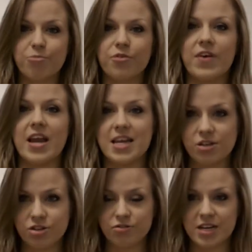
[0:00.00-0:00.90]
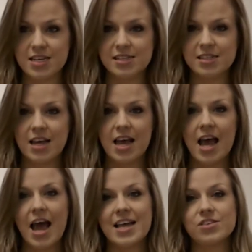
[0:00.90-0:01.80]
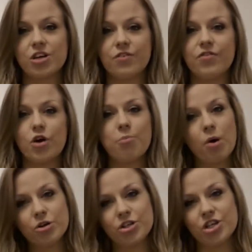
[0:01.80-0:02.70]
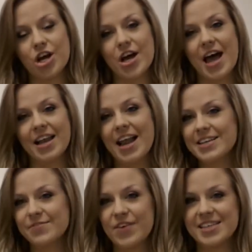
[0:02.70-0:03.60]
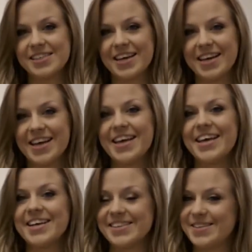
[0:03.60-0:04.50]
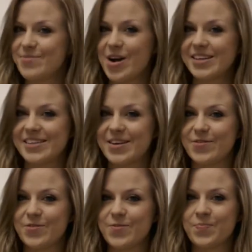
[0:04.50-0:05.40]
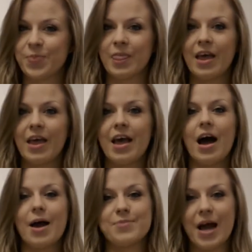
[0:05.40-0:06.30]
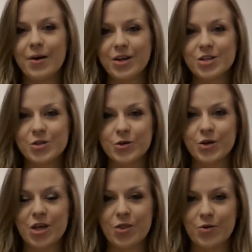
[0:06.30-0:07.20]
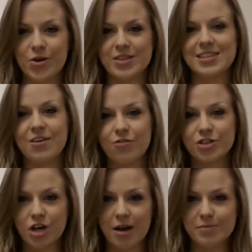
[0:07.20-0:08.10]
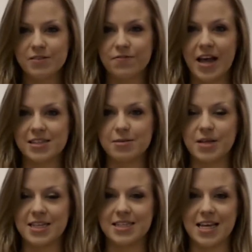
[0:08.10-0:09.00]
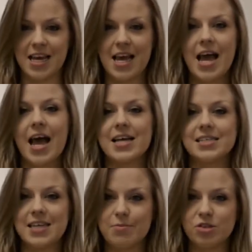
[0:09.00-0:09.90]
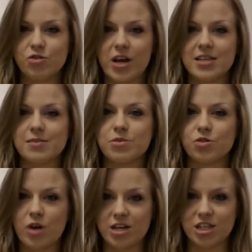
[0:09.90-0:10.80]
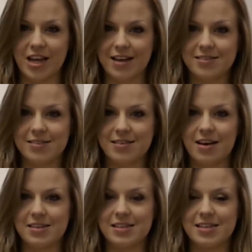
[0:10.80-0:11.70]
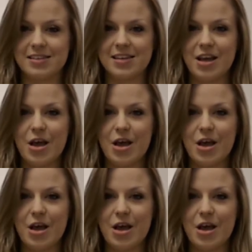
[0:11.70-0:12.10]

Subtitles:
and prevent injuries. It's good for your posture, and let's face it, it's impressive. I'm now going to talk you through the different types of flexibility and demonstrate some stretching exercises.